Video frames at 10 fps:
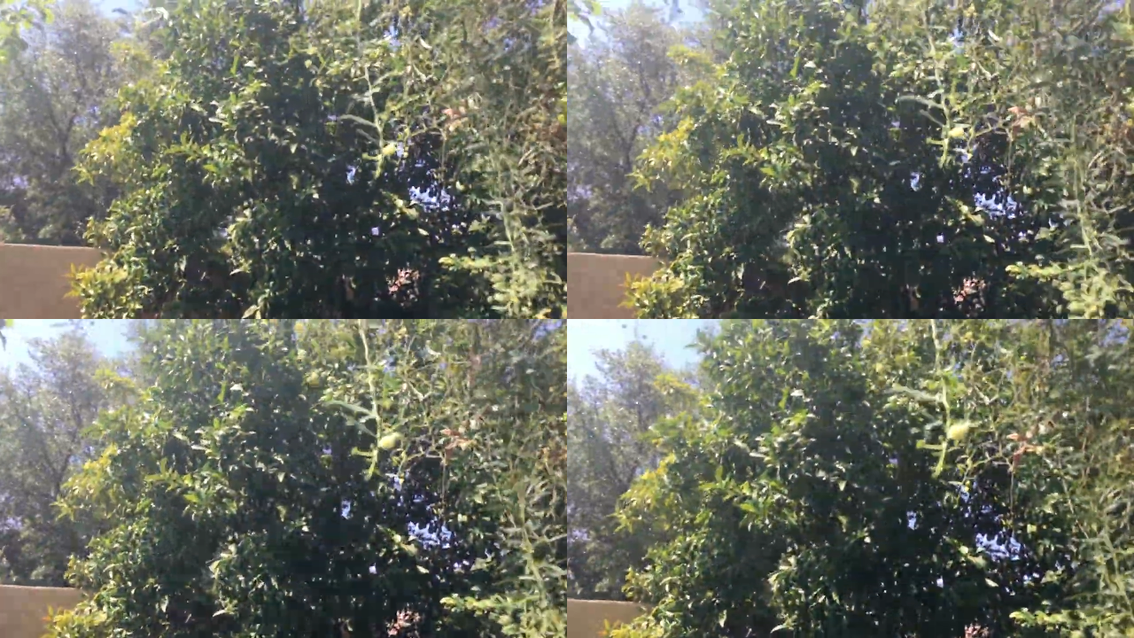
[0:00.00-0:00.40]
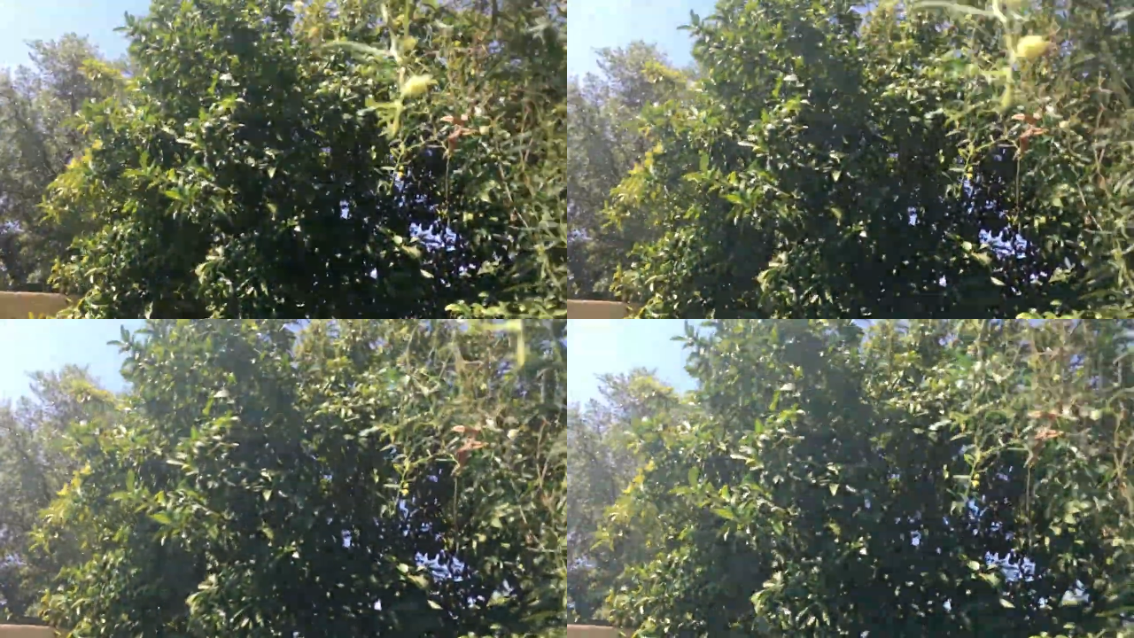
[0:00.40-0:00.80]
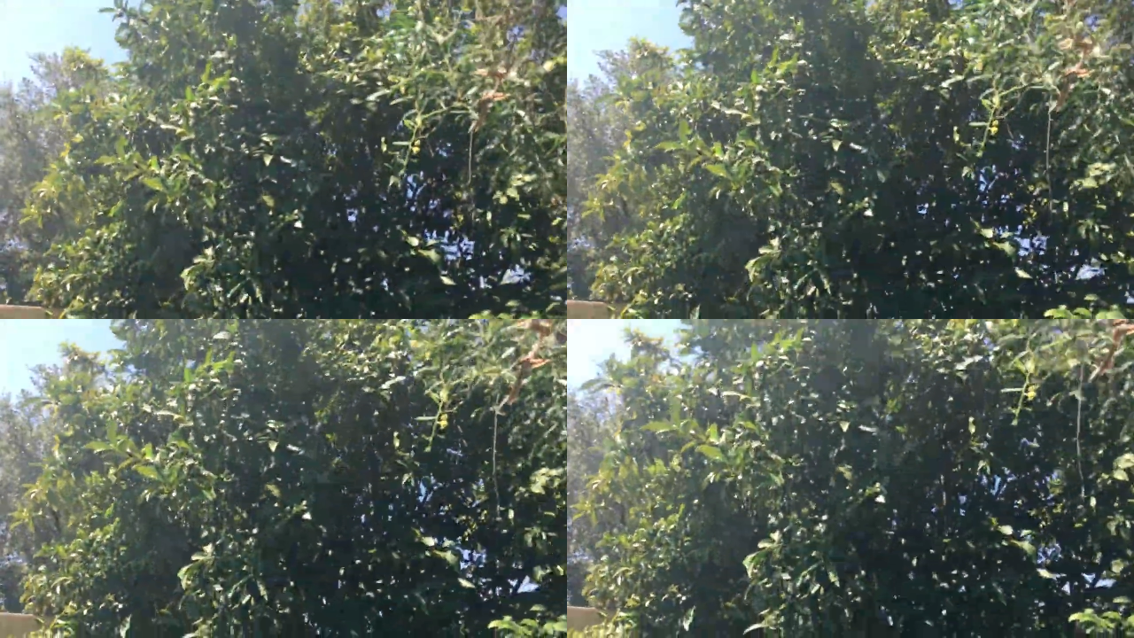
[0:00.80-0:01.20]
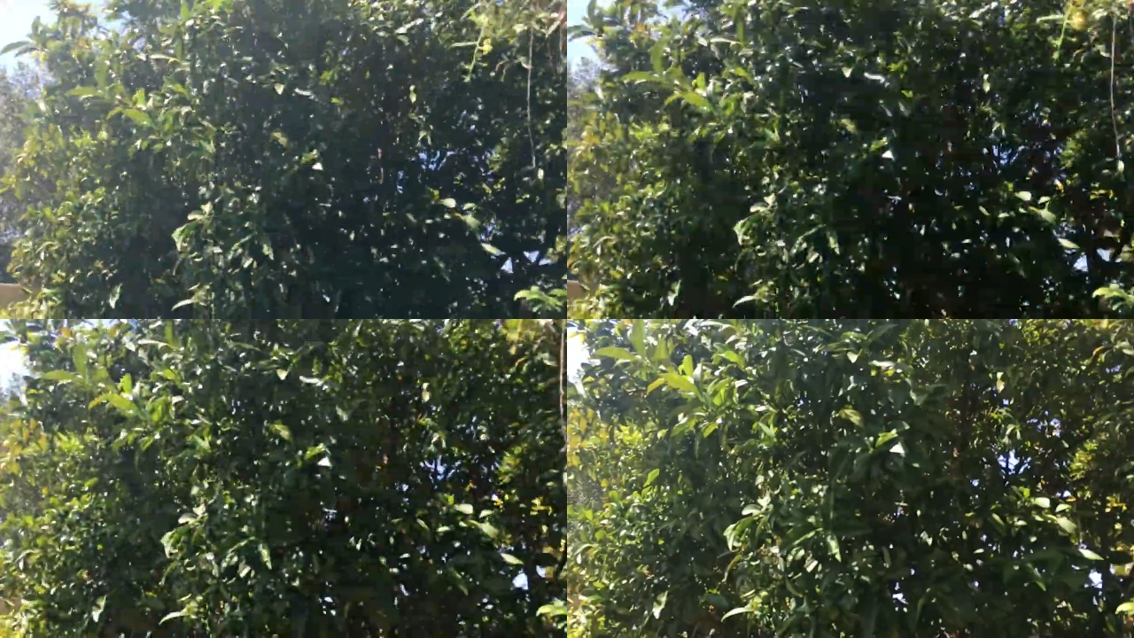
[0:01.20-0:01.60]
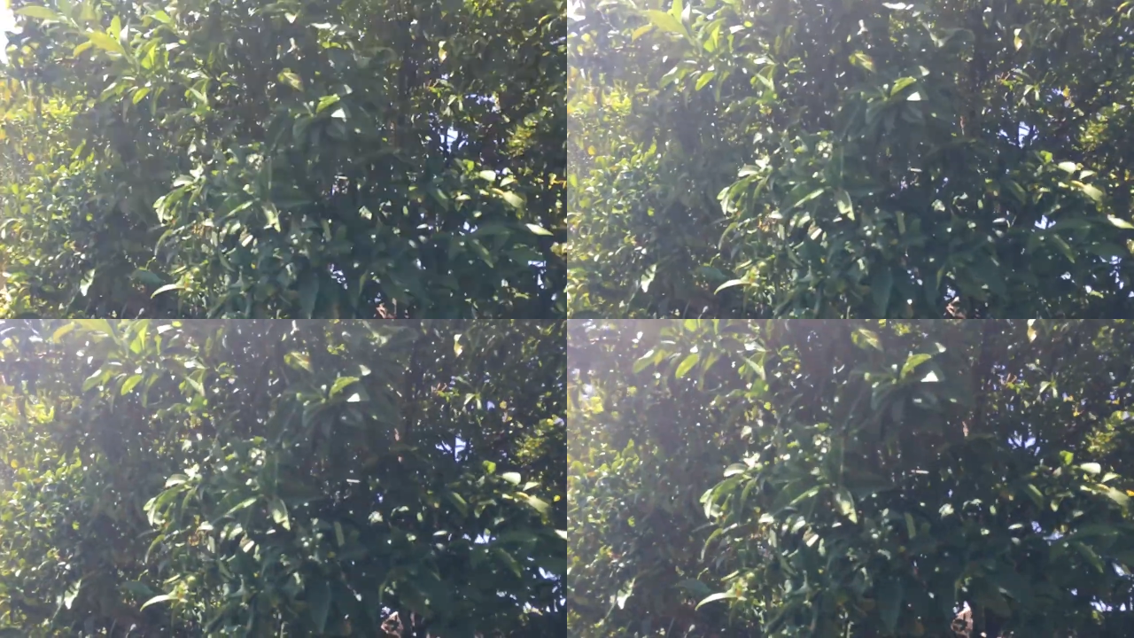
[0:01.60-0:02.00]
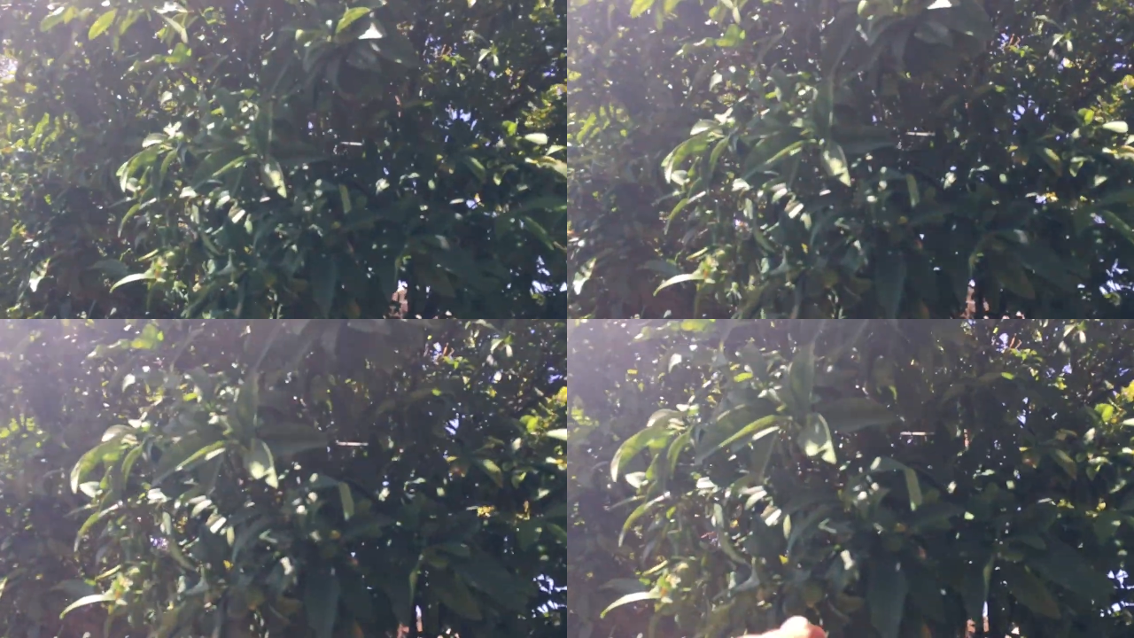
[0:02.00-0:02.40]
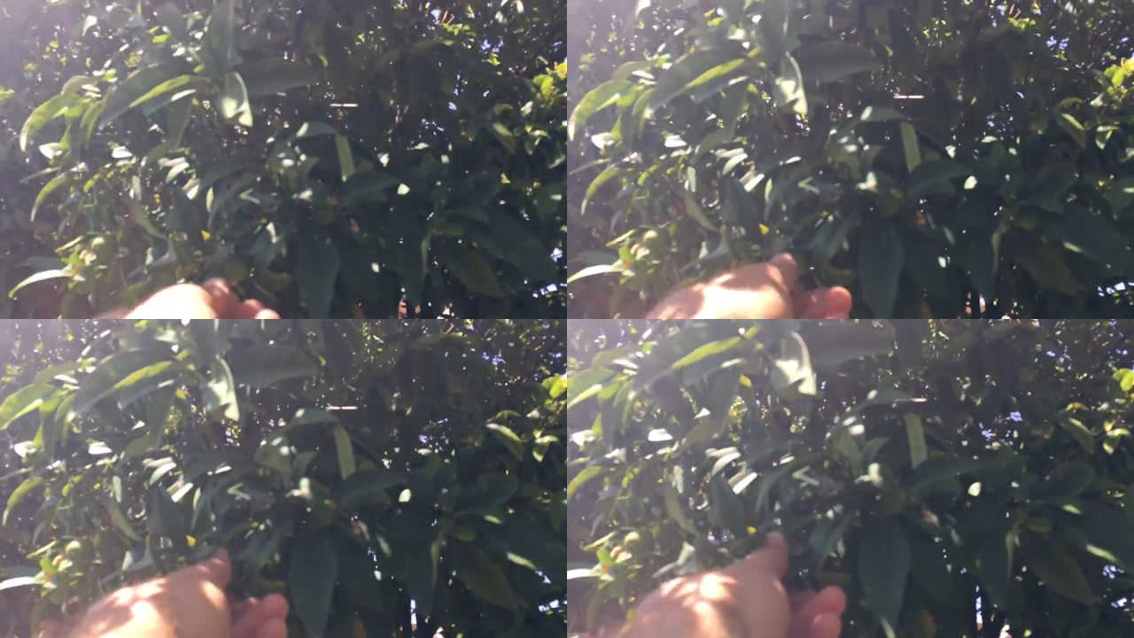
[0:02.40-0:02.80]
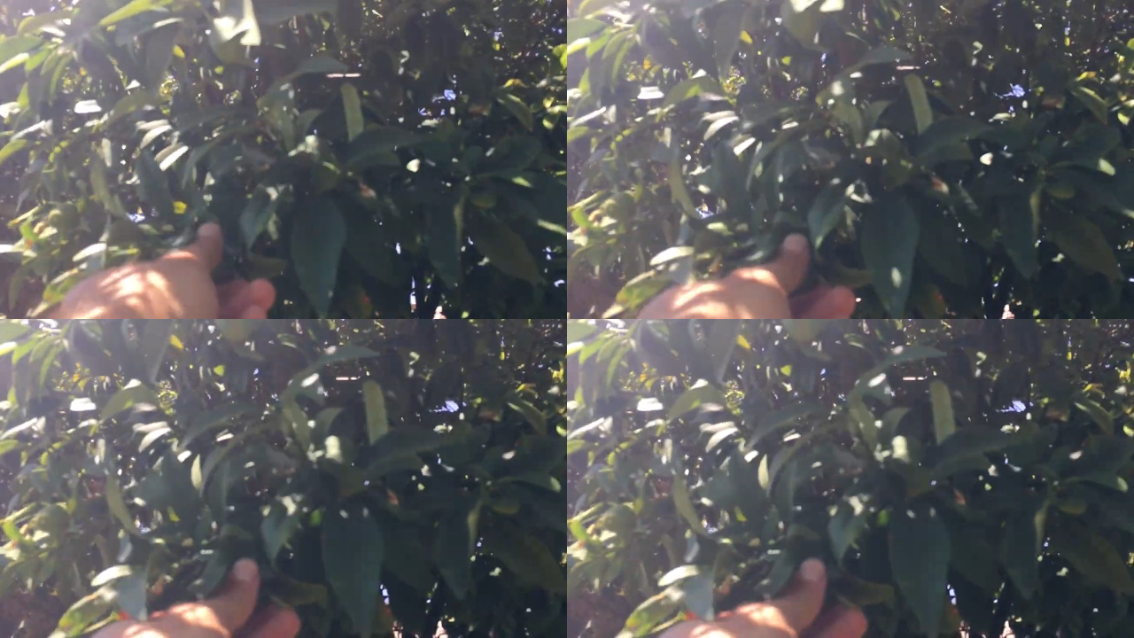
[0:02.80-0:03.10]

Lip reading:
No face is visible, so there are no lips to read.